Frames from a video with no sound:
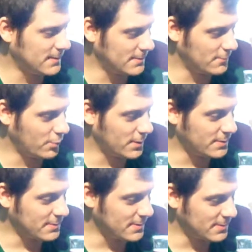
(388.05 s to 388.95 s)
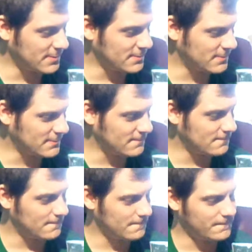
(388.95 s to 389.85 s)
and what
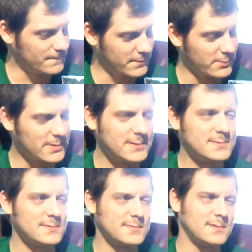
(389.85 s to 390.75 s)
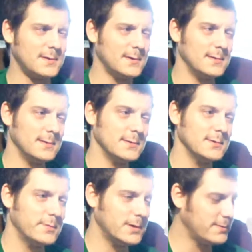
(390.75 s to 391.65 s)
there is a
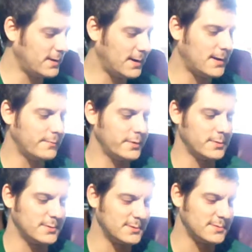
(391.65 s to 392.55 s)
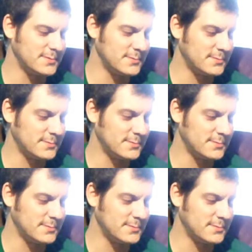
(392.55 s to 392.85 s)
little bit of a hot bitterness.